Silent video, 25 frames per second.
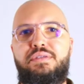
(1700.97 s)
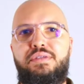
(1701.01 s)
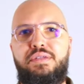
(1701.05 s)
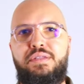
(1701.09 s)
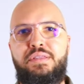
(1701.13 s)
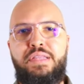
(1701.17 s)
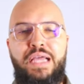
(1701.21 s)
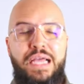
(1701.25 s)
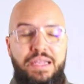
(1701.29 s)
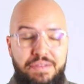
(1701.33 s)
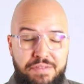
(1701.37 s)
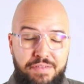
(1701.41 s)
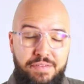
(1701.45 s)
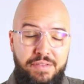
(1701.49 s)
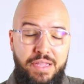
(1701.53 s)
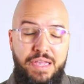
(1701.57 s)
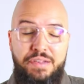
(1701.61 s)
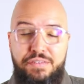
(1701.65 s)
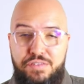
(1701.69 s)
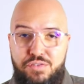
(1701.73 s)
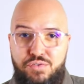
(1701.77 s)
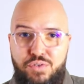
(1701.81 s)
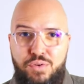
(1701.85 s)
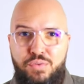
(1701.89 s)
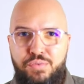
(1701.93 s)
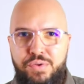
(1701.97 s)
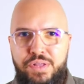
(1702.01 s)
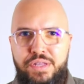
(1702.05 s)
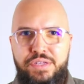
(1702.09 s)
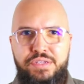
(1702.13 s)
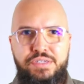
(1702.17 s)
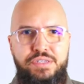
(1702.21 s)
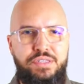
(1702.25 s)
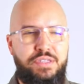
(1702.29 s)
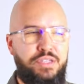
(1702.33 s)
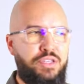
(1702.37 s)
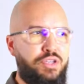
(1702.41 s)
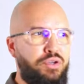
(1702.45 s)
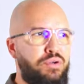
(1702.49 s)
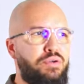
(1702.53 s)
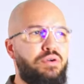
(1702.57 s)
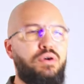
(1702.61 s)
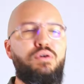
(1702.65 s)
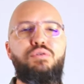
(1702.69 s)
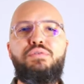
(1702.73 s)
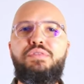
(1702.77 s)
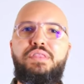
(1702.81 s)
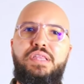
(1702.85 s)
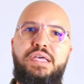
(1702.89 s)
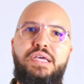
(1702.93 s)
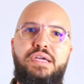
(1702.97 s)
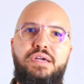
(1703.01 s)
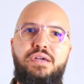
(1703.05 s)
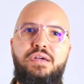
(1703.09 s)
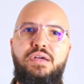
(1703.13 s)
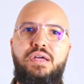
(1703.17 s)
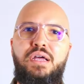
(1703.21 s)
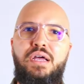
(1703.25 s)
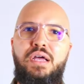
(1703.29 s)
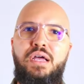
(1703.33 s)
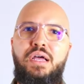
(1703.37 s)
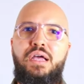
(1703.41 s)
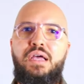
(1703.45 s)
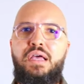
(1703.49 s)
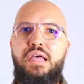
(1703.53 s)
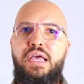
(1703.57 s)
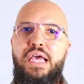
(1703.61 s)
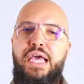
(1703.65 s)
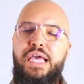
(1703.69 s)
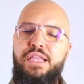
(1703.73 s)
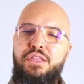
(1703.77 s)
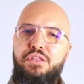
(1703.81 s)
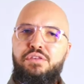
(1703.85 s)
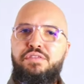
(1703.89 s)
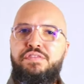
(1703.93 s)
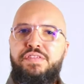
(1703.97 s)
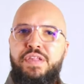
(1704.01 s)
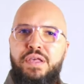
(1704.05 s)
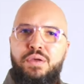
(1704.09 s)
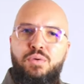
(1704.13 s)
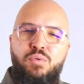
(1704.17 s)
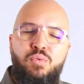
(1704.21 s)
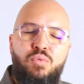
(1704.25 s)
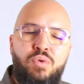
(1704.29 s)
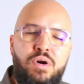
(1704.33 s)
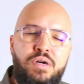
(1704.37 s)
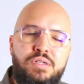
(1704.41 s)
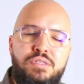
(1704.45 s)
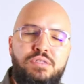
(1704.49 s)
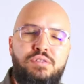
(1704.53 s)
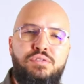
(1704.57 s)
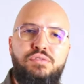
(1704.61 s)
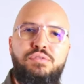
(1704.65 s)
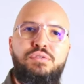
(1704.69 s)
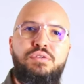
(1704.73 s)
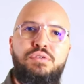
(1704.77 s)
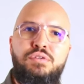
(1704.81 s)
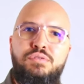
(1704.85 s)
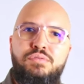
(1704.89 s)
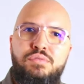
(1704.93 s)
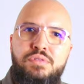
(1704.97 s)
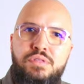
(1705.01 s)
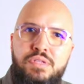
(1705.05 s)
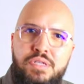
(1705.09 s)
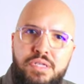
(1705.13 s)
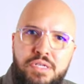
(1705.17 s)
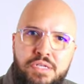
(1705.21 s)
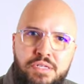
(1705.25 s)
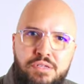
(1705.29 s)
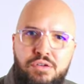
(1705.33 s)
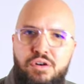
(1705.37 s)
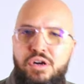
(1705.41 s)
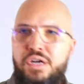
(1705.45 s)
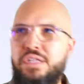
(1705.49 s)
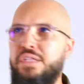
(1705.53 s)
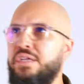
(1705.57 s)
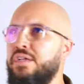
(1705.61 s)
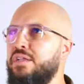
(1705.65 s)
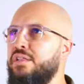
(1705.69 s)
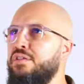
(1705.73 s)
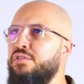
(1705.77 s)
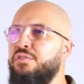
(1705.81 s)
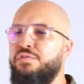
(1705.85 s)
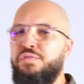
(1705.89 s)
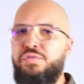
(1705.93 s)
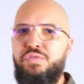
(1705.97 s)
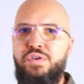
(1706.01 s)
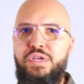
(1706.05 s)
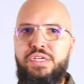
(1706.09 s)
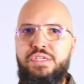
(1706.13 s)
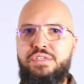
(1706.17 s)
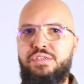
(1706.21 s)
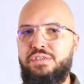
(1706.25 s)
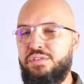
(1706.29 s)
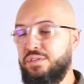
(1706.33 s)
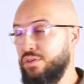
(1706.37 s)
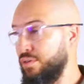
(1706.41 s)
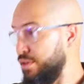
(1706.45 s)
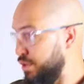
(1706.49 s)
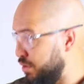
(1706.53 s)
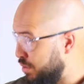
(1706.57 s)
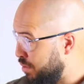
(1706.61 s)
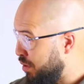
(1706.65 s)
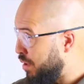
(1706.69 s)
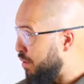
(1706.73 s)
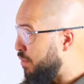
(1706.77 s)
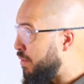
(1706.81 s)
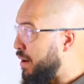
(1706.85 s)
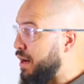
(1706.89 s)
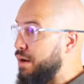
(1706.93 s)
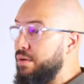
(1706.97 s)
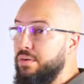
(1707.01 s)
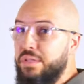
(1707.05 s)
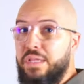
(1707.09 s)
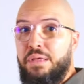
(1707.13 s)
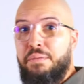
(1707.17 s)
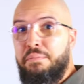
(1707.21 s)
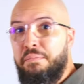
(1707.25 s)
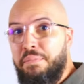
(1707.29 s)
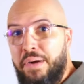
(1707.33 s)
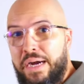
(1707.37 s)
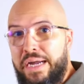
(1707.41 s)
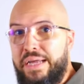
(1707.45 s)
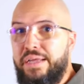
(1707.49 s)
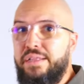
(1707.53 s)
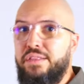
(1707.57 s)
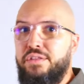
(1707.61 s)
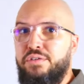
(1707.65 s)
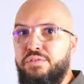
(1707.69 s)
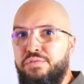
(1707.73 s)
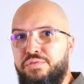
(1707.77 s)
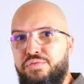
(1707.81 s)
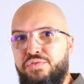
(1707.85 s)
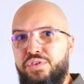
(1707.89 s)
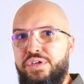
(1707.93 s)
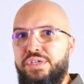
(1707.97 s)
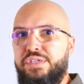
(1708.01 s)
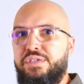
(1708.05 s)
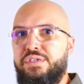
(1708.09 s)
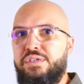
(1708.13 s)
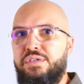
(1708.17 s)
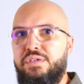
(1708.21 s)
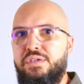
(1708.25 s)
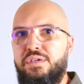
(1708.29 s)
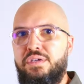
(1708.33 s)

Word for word: That's, that's true religion. You go there and you say, what do you need? Oh, I need a new fridge. So you go out and buy a new fridge.